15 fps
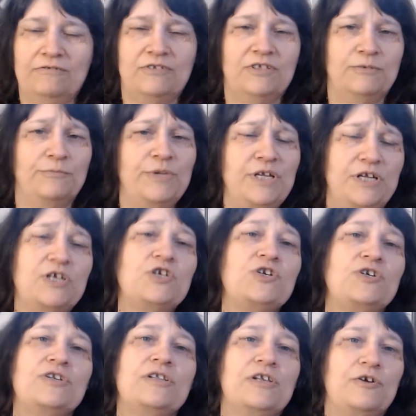
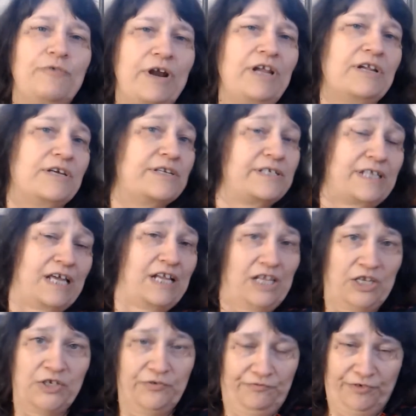diminish the greatness that
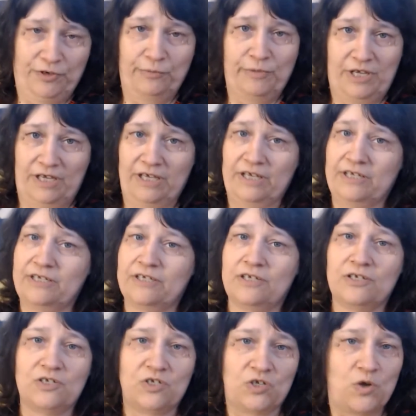each film is.
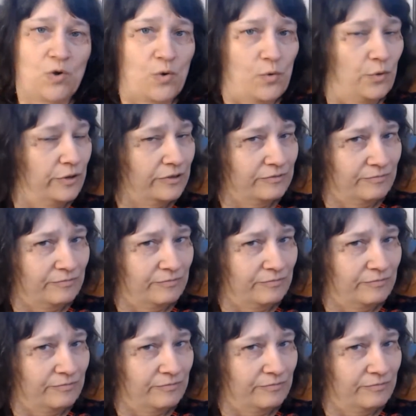So,